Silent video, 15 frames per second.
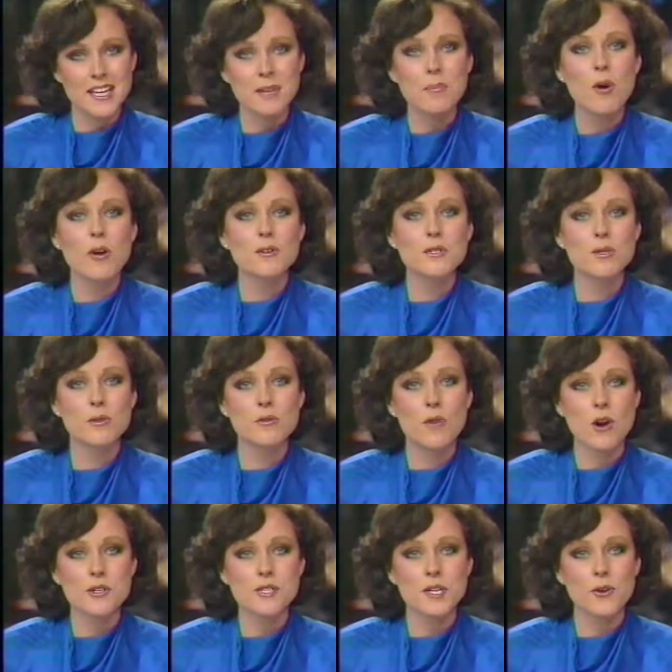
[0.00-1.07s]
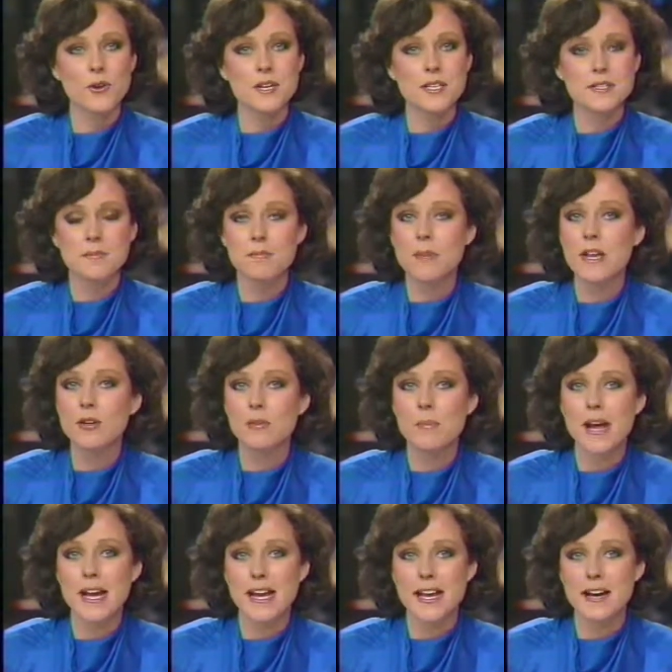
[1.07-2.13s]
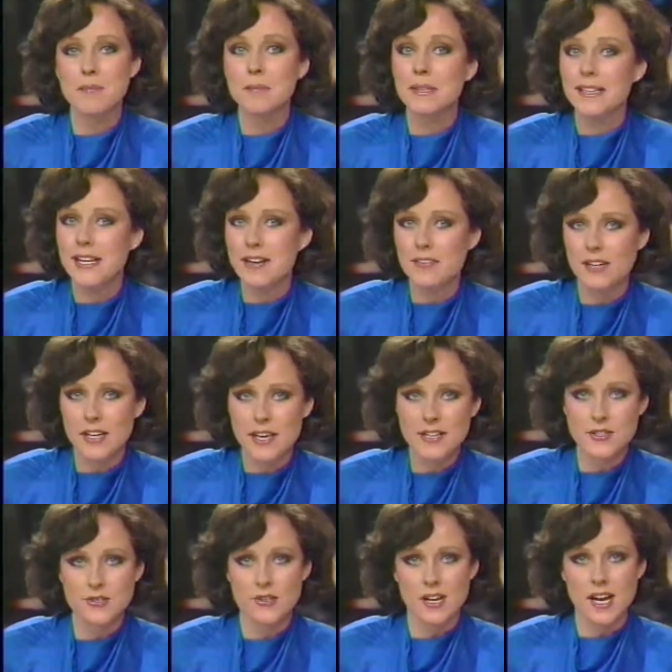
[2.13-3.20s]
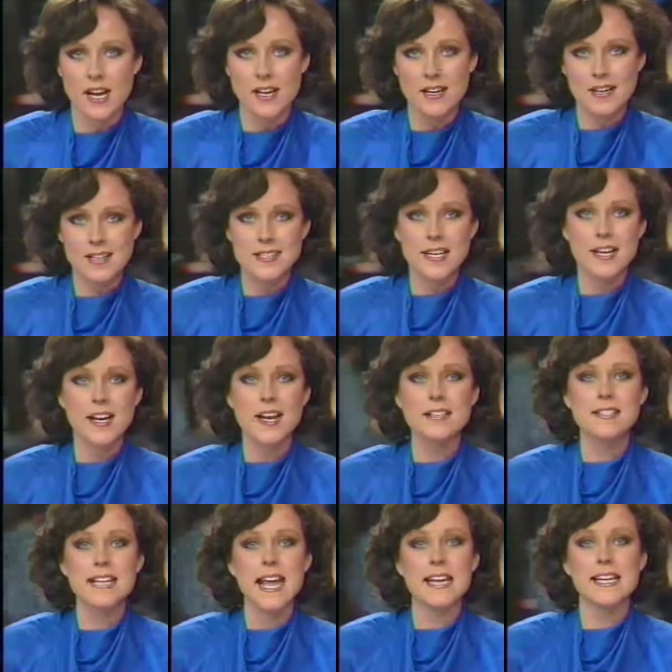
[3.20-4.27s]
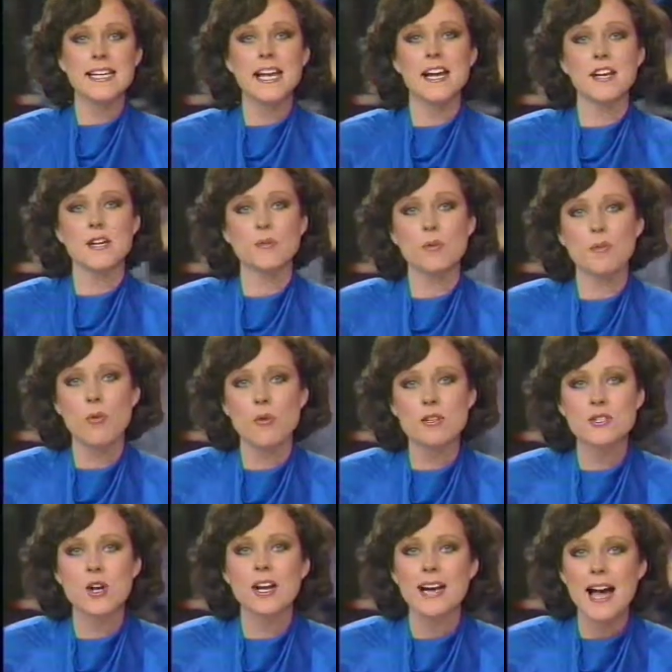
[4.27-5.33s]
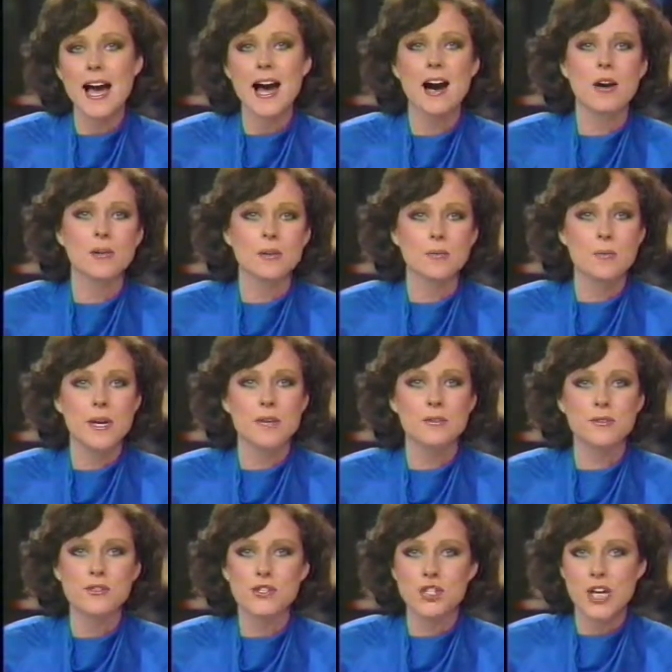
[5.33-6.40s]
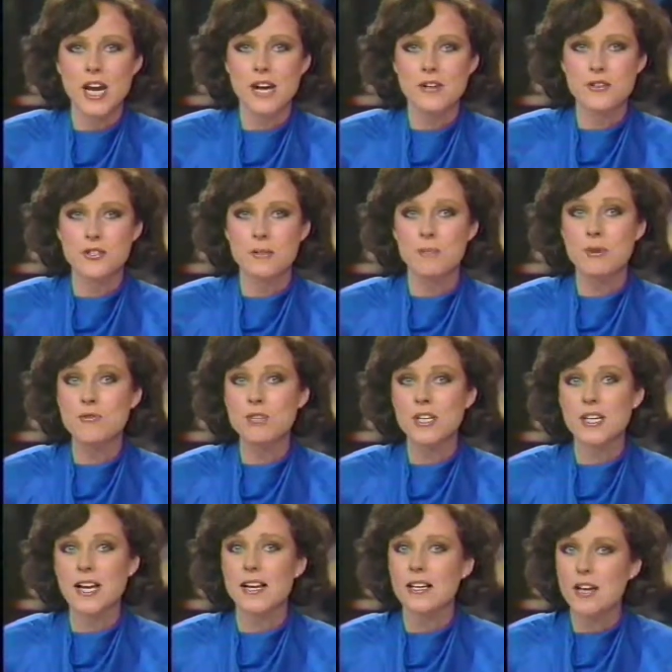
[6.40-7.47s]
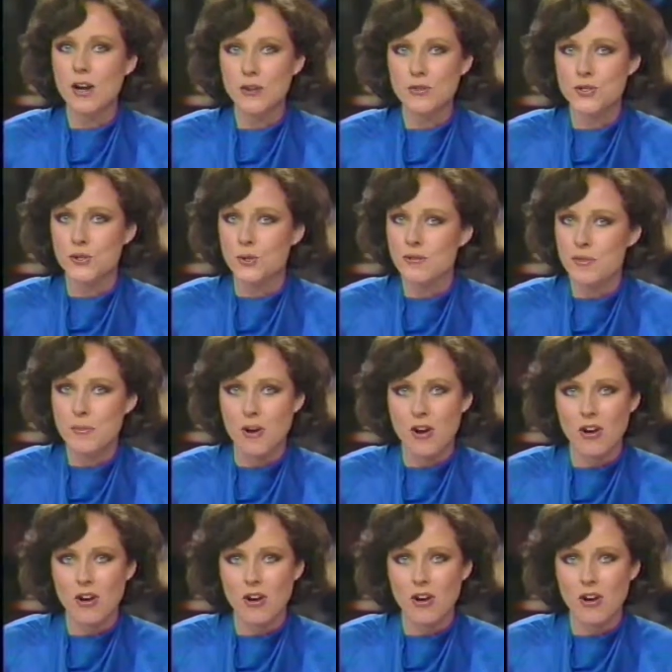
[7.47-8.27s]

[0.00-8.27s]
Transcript: In part two of our series, Beatlemania, Believe in Yesterday, CNN's Sandy Kenyon reports on how the Beatles changed the music and culture of